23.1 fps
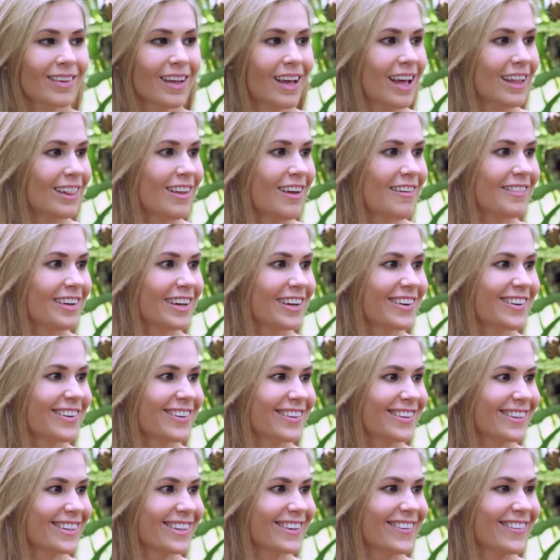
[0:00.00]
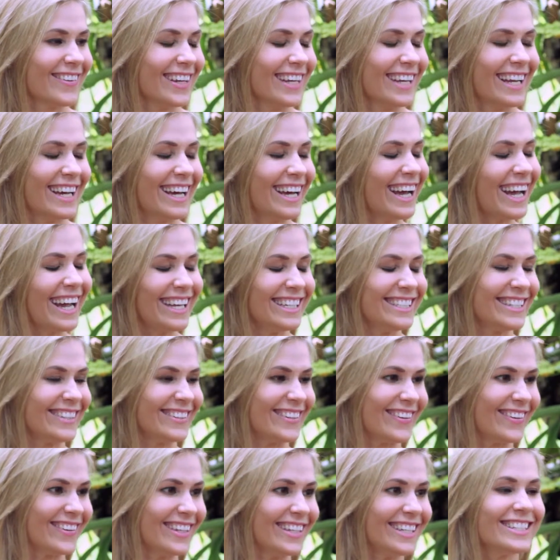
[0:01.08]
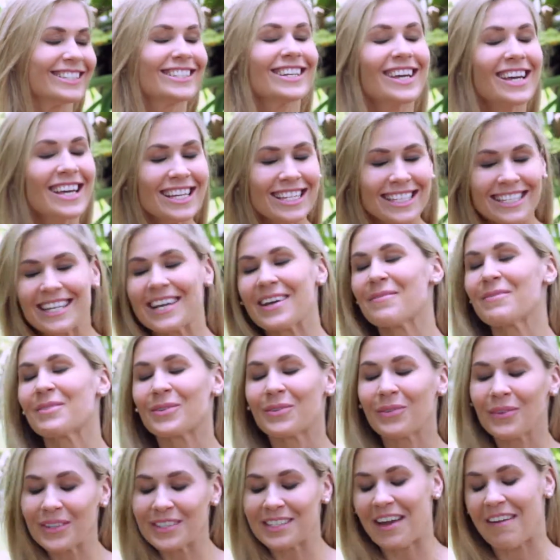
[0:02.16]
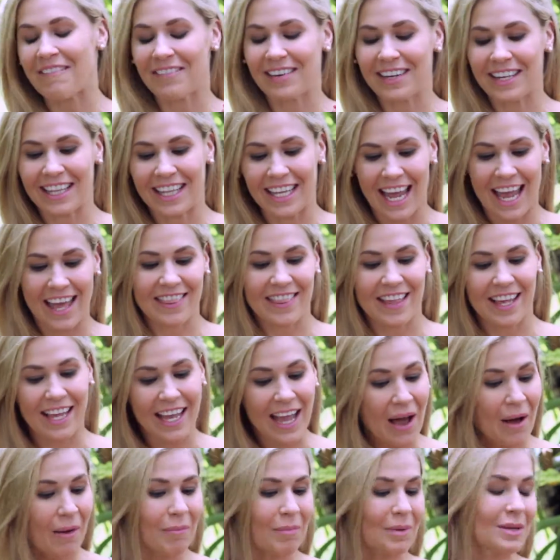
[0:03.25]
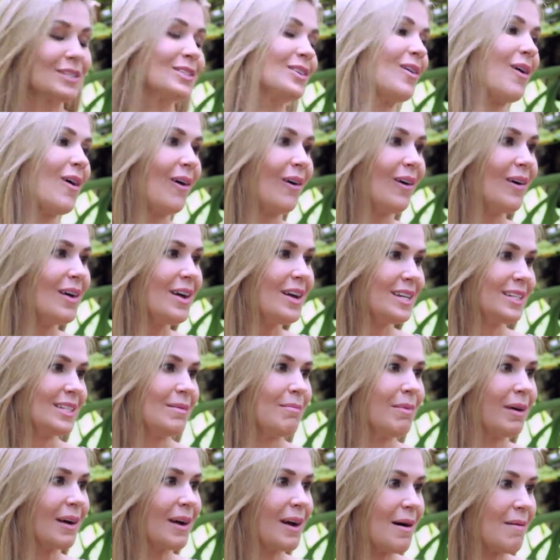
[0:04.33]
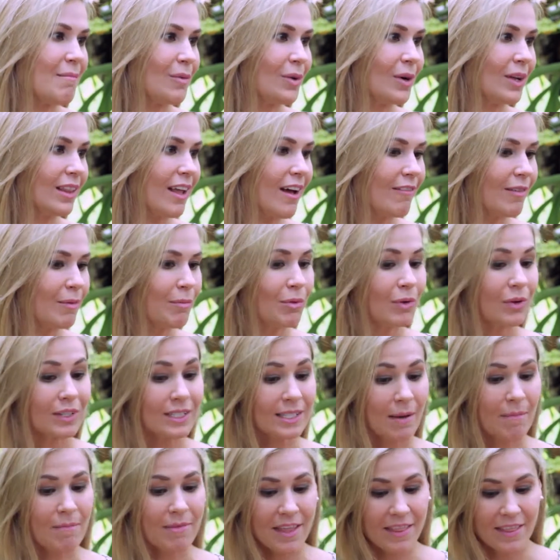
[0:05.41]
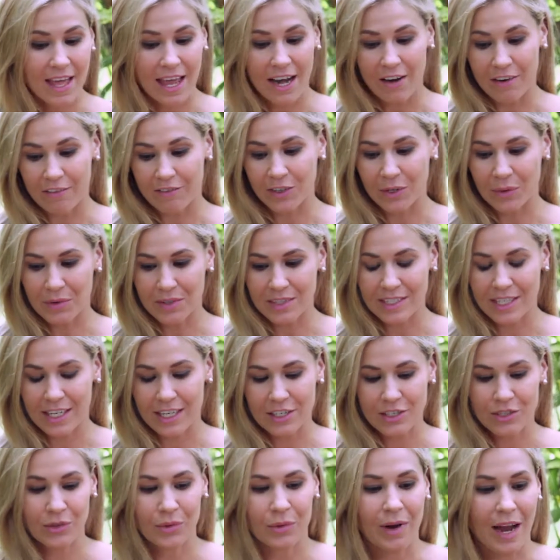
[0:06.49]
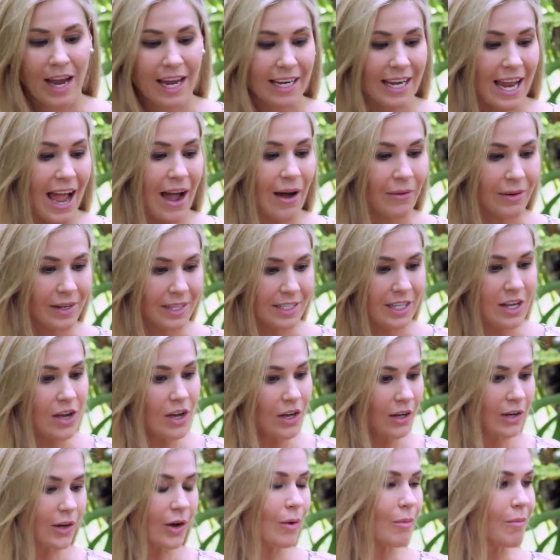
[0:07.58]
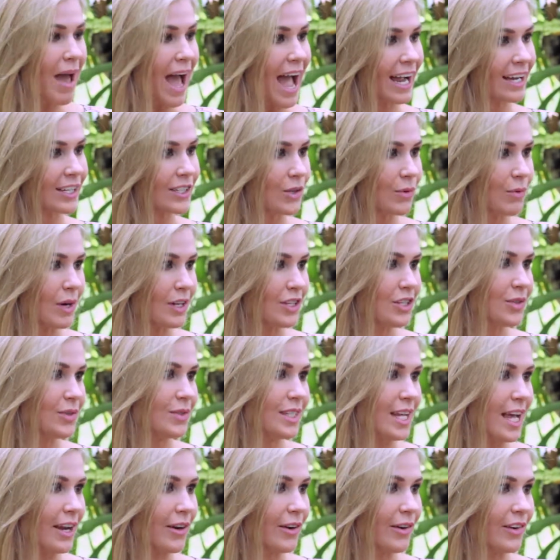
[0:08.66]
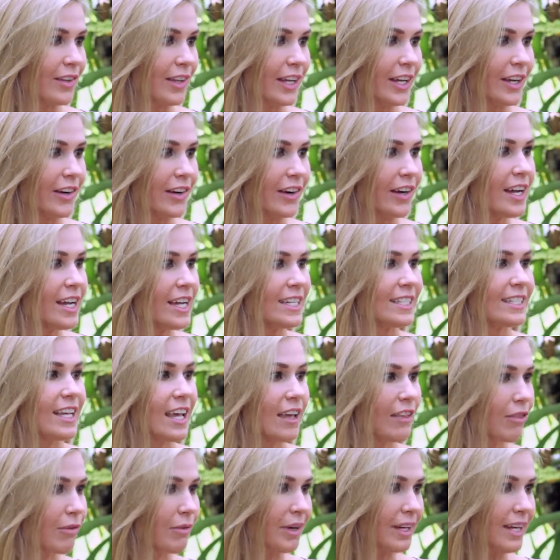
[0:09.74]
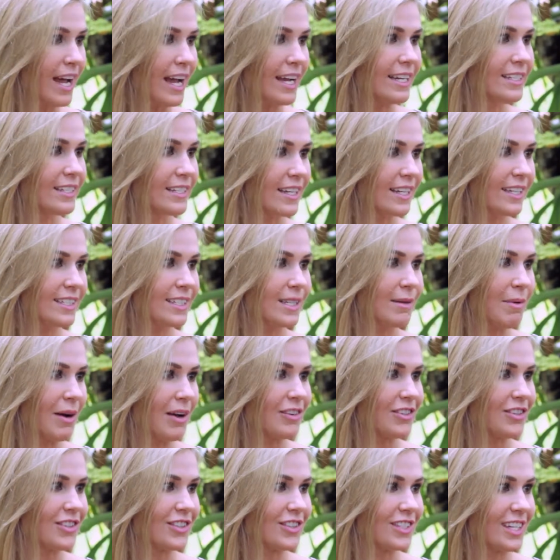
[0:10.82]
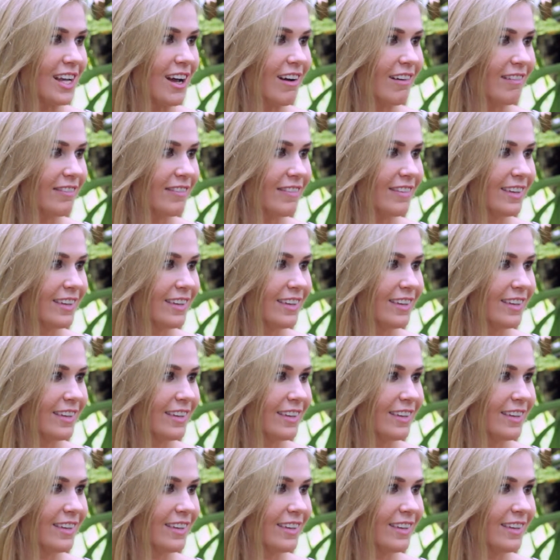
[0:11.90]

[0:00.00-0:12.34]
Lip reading: I love it, Karena, I do. These tips will definitely, I think, help us all to become more lovable. And something that our viewers can do right now is go back to what you said earlier. Say 3 nice things about yourself.